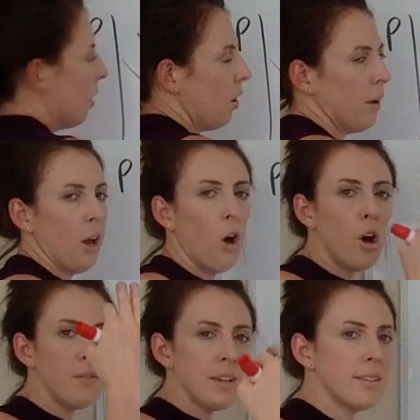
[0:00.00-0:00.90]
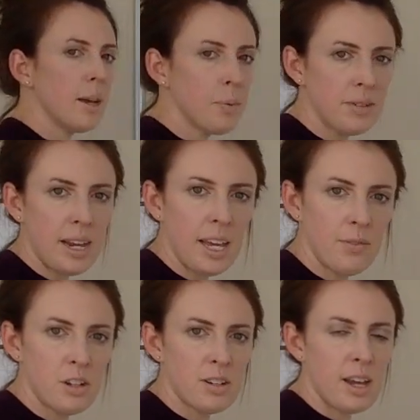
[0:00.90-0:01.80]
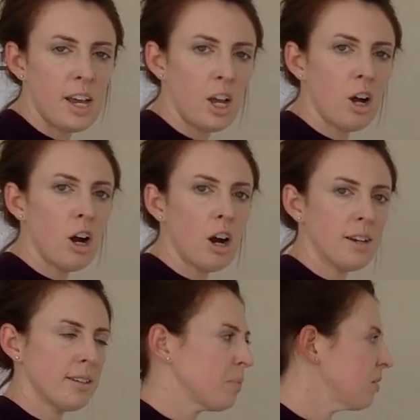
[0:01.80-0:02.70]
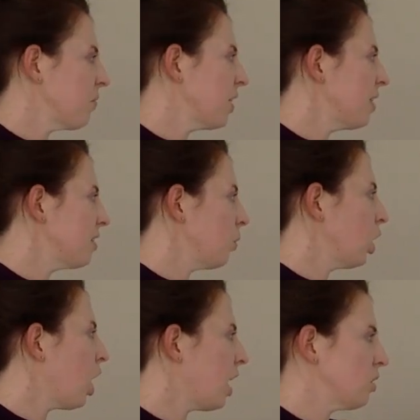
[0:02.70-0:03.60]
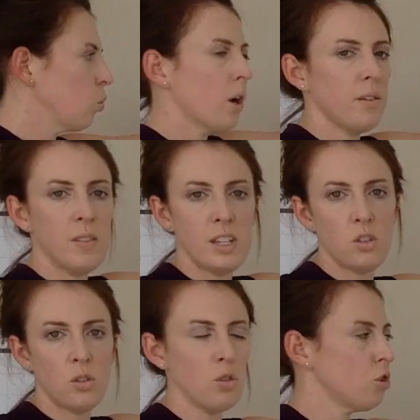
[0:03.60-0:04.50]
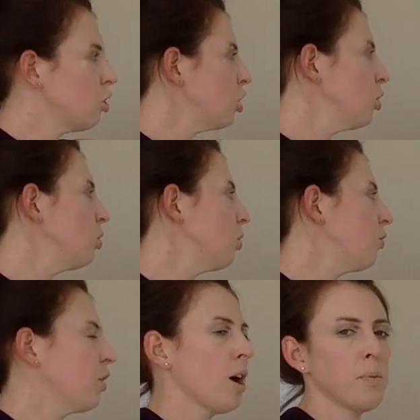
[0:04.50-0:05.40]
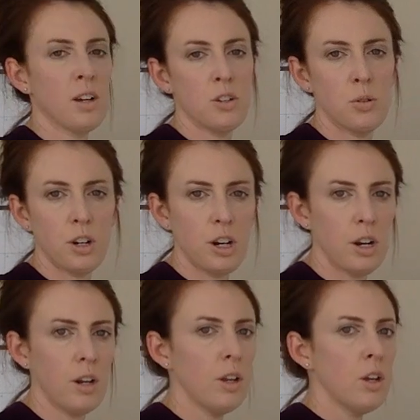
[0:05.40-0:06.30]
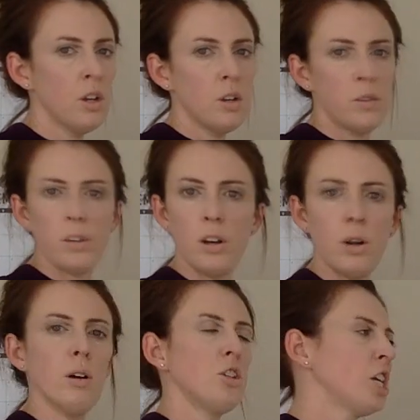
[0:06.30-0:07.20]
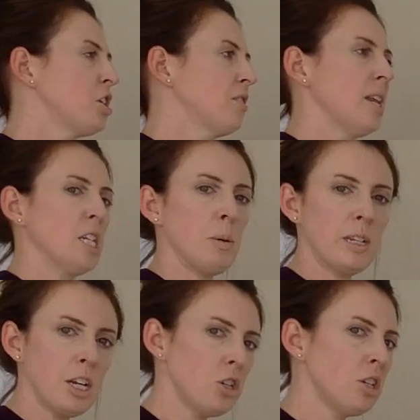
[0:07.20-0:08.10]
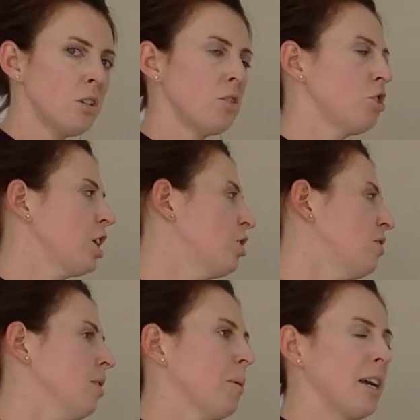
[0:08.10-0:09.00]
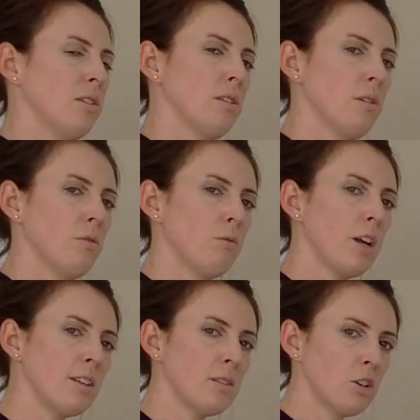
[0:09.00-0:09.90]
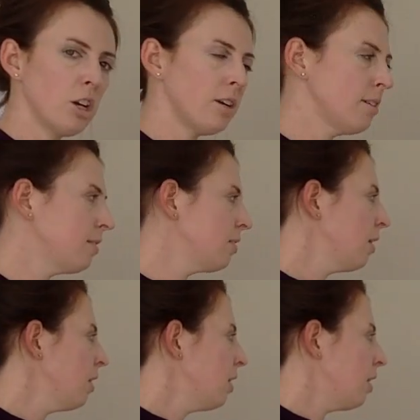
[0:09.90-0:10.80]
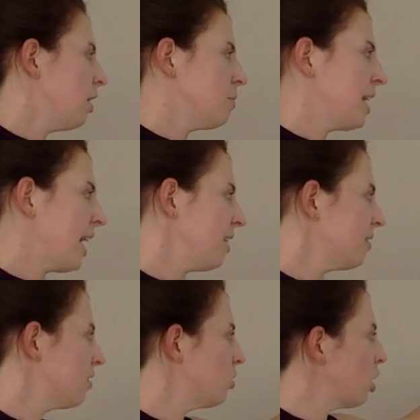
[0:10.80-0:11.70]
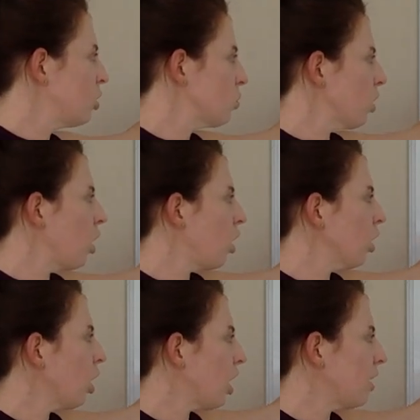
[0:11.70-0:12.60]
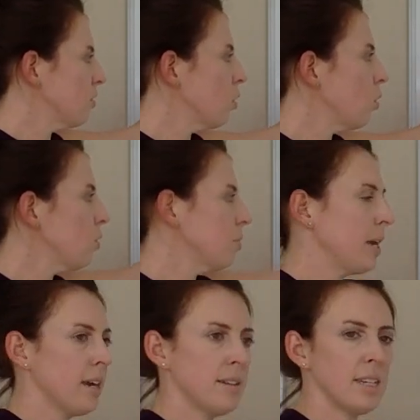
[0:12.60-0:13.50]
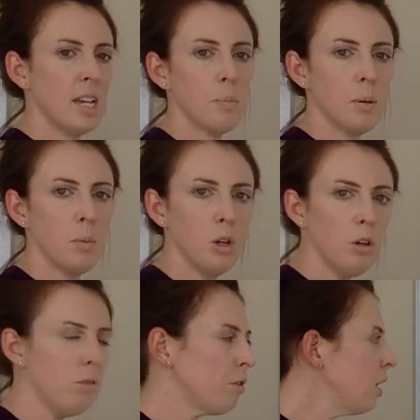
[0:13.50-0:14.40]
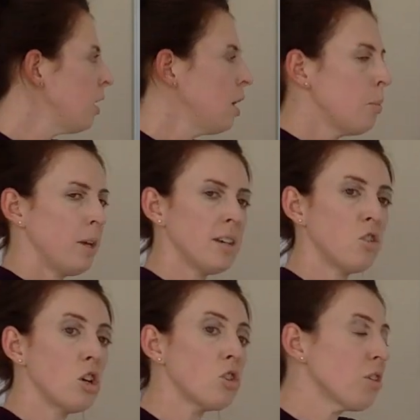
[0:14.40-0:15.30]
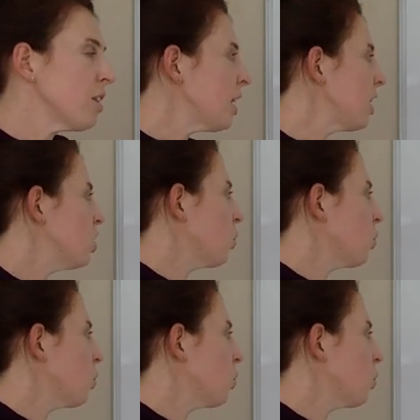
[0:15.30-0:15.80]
Okay, all of the examples that I gave you today are examples of things that would cause one of these two phenomena to occur. So changes in expectations, changes in the prices of relative goods, taste, those would all cause the whole demand to get up and move, because those are things